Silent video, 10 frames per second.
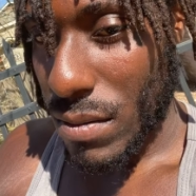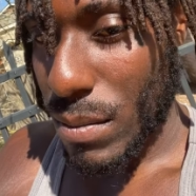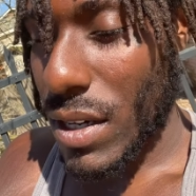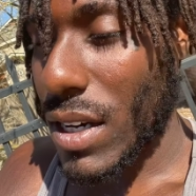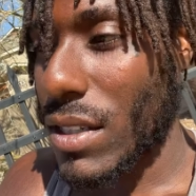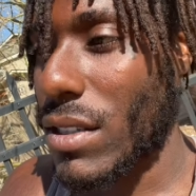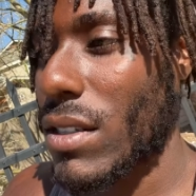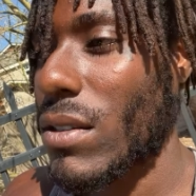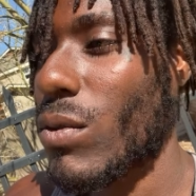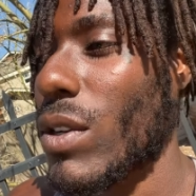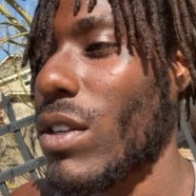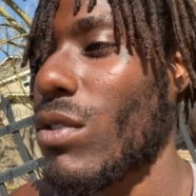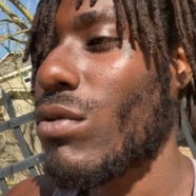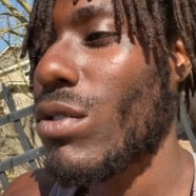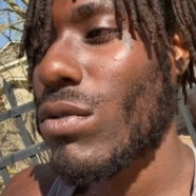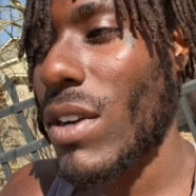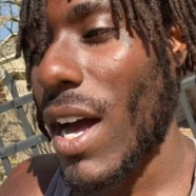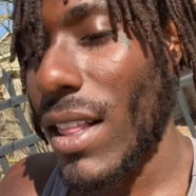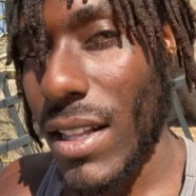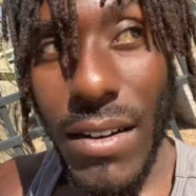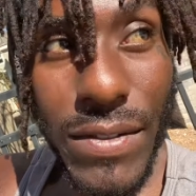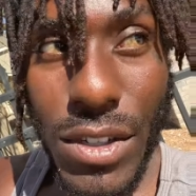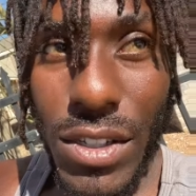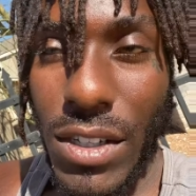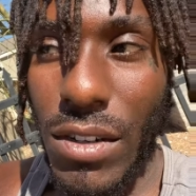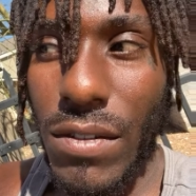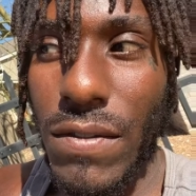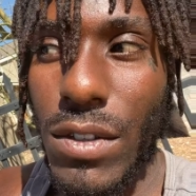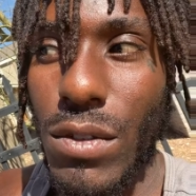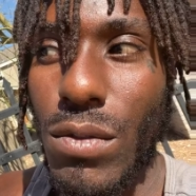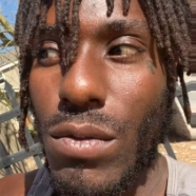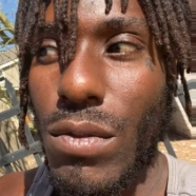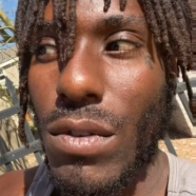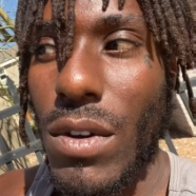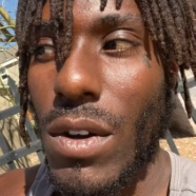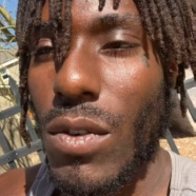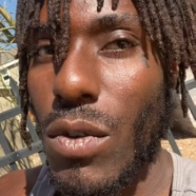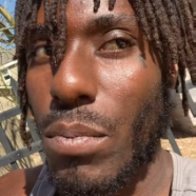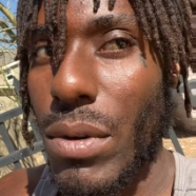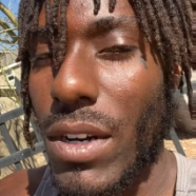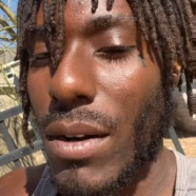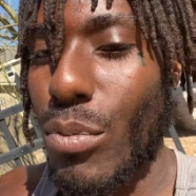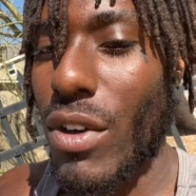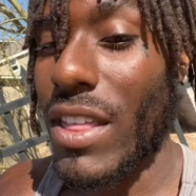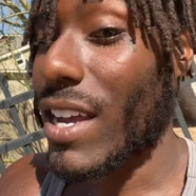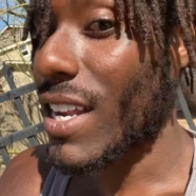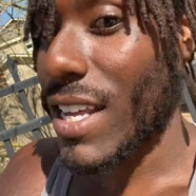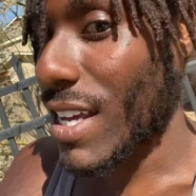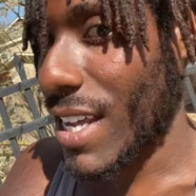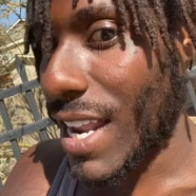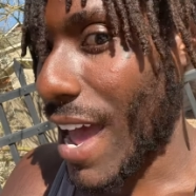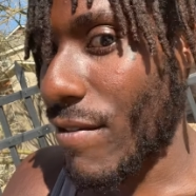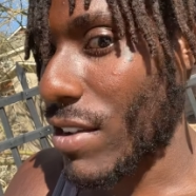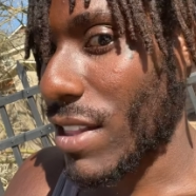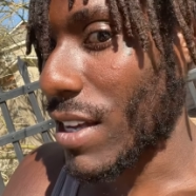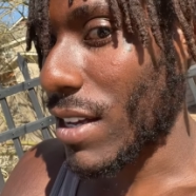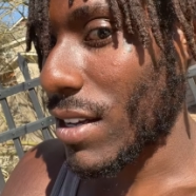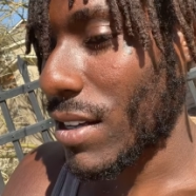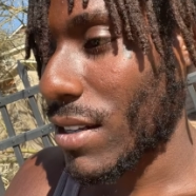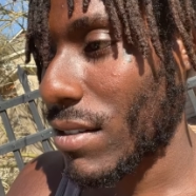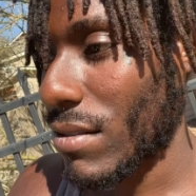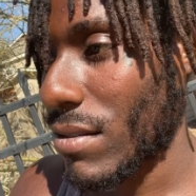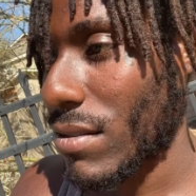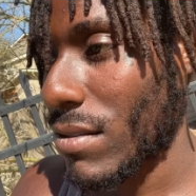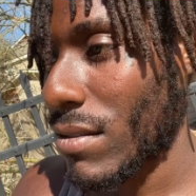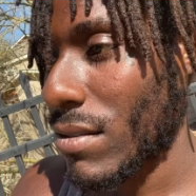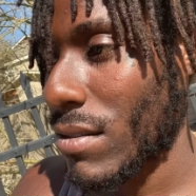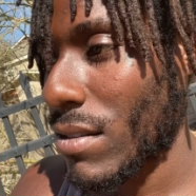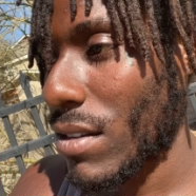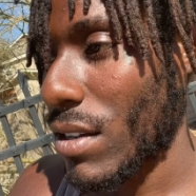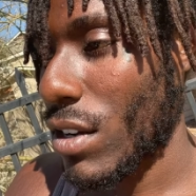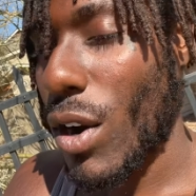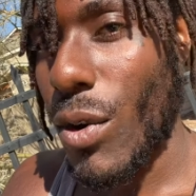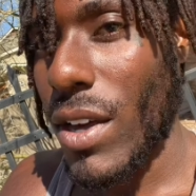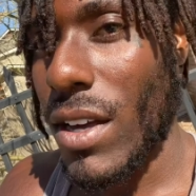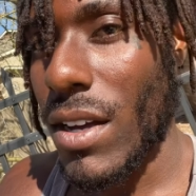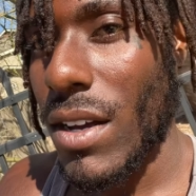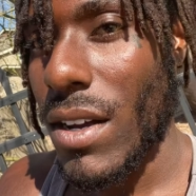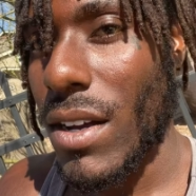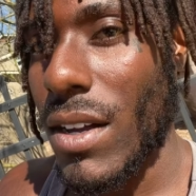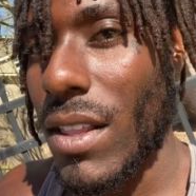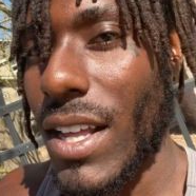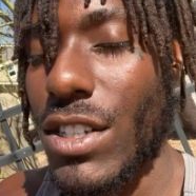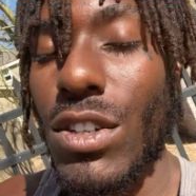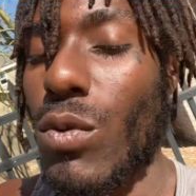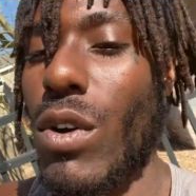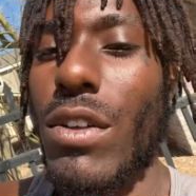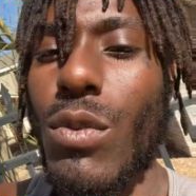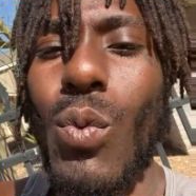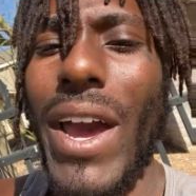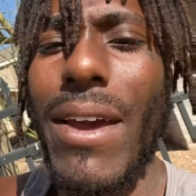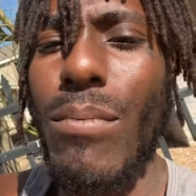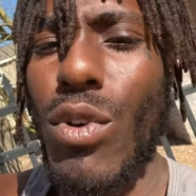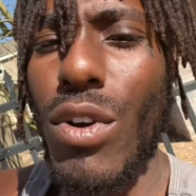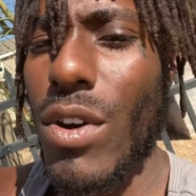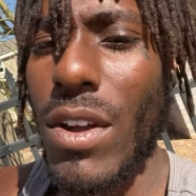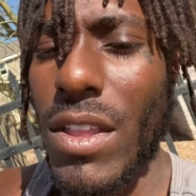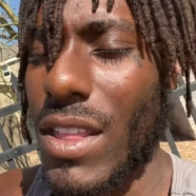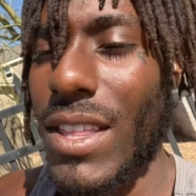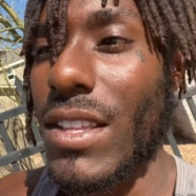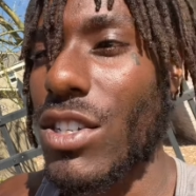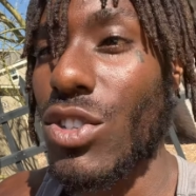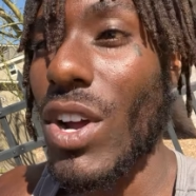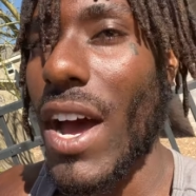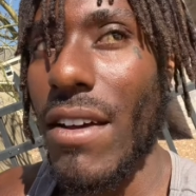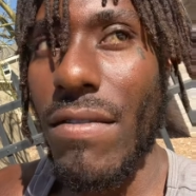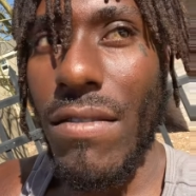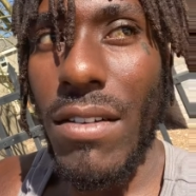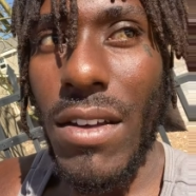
Because when you do not love yourself, you will put up with any and everything, knowing that you're worth way more than the strife,